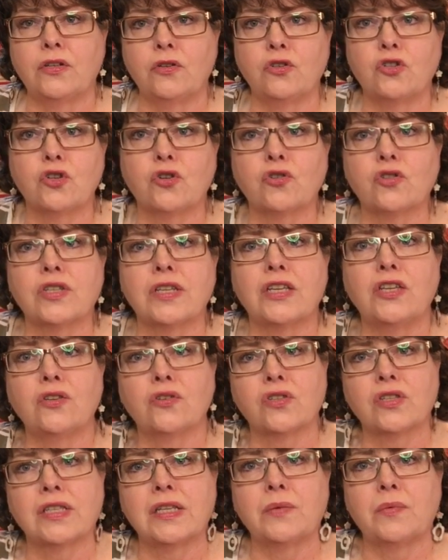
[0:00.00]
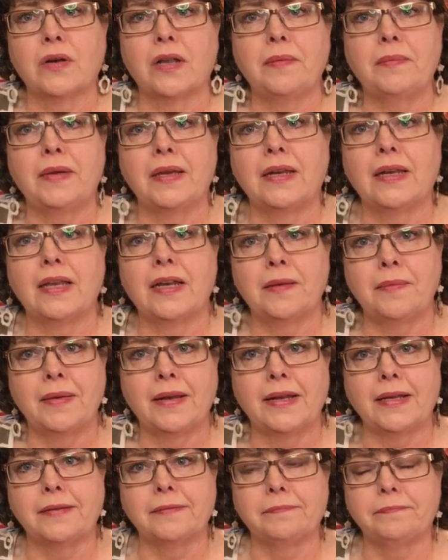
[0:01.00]
New Jersey. You'll see what I mean in a
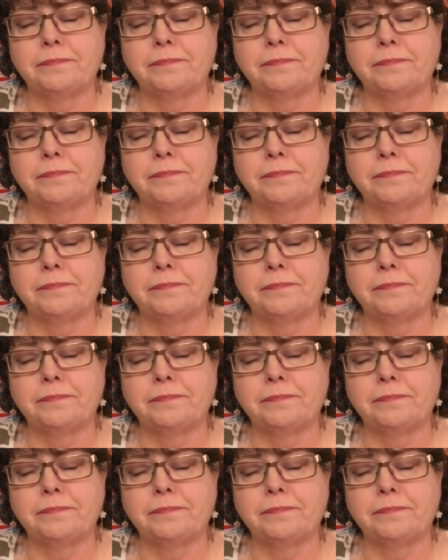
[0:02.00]
minute.